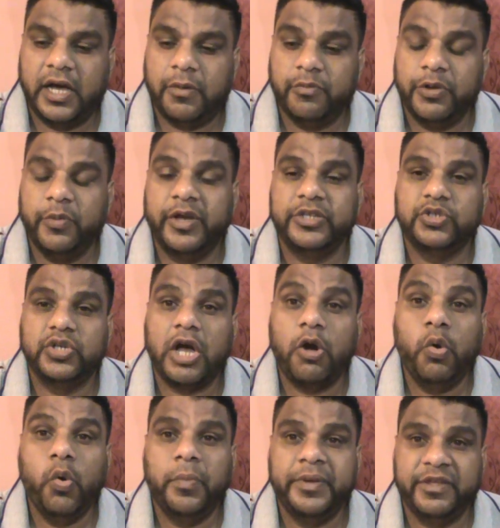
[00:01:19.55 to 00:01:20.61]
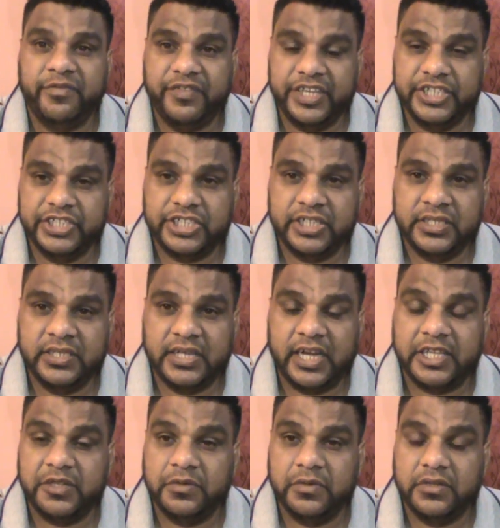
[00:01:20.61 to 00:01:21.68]
we went through a home invasion
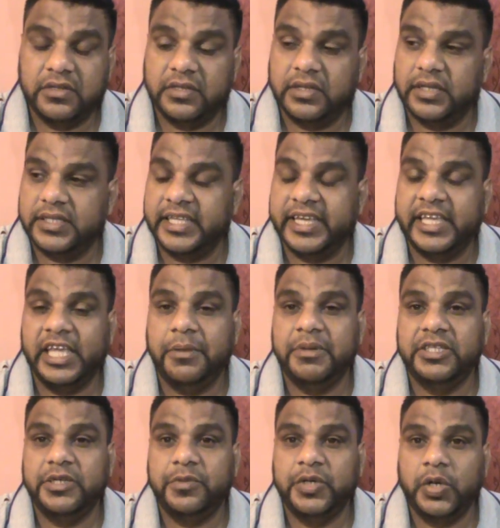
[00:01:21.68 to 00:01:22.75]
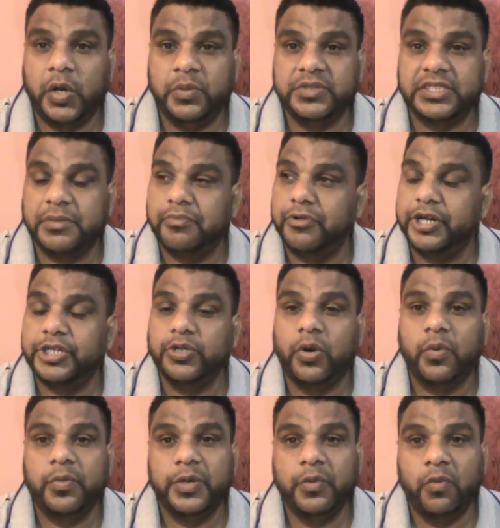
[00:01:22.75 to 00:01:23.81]
and they came into the house. They break
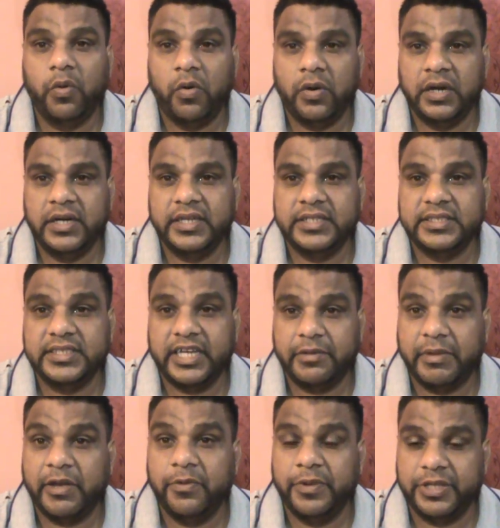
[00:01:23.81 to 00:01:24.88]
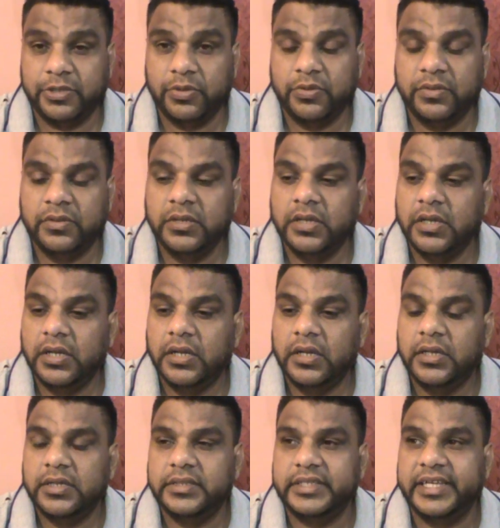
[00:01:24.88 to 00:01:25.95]
down the wall inside by window.
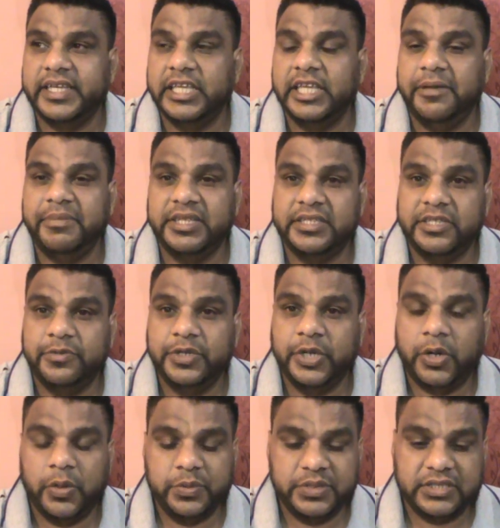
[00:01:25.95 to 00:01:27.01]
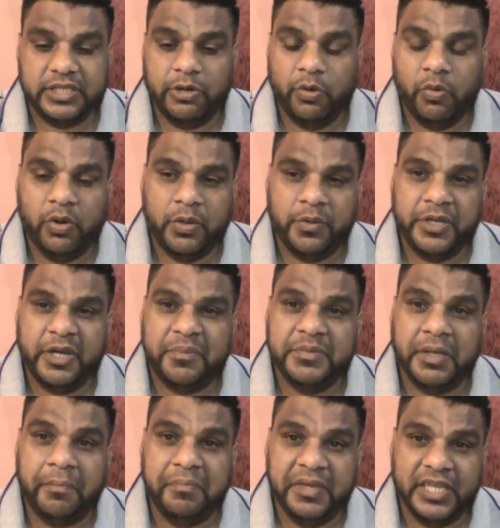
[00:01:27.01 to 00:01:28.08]
They came into the house, they hold we up,
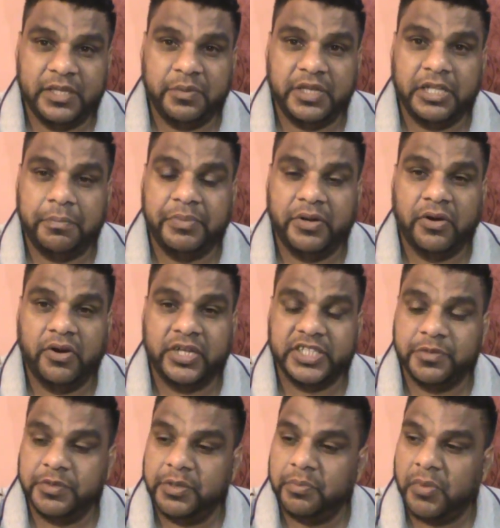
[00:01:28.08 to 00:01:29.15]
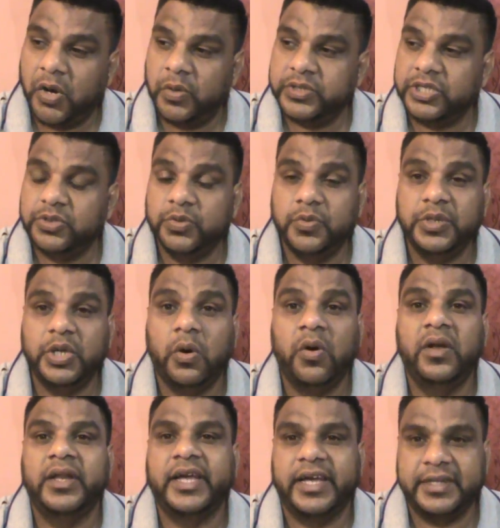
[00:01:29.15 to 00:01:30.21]
they beat we, they put gun in my mouth, they do we
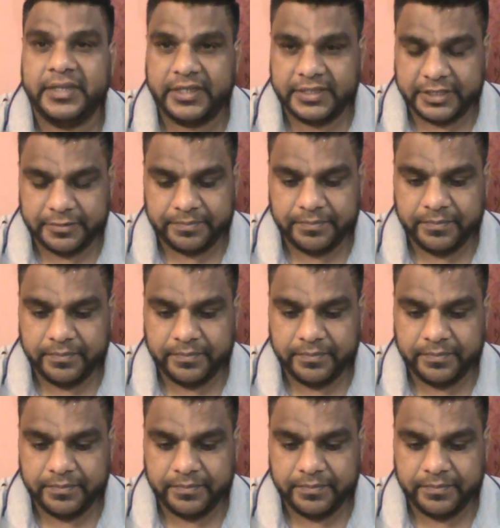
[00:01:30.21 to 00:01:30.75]
all kind of thing.